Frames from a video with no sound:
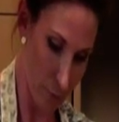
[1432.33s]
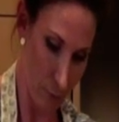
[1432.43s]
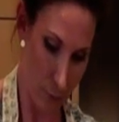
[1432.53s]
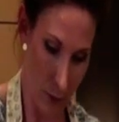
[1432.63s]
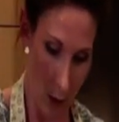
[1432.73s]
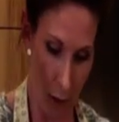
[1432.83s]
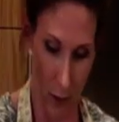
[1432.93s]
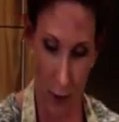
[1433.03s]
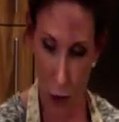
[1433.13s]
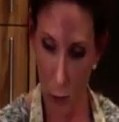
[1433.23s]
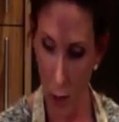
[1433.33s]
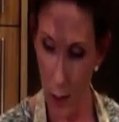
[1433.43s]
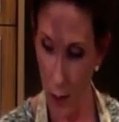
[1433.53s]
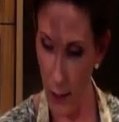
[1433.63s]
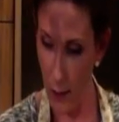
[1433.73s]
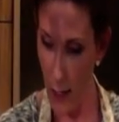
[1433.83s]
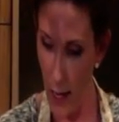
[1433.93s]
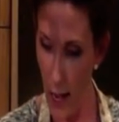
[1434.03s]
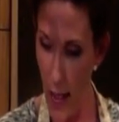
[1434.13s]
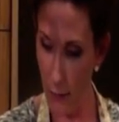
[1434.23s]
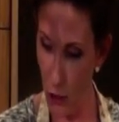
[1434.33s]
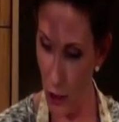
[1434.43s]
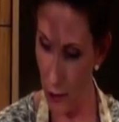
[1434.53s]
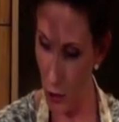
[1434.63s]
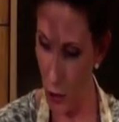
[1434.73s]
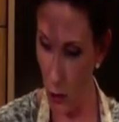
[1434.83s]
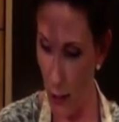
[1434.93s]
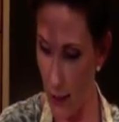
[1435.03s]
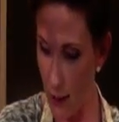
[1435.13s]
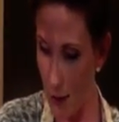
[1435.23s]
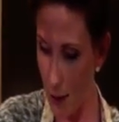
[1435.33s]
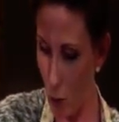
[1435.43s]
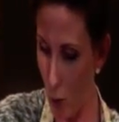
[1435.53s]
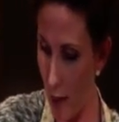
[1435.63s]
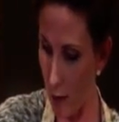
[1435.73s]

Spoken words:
And I'll let you all have a chance to try this as well.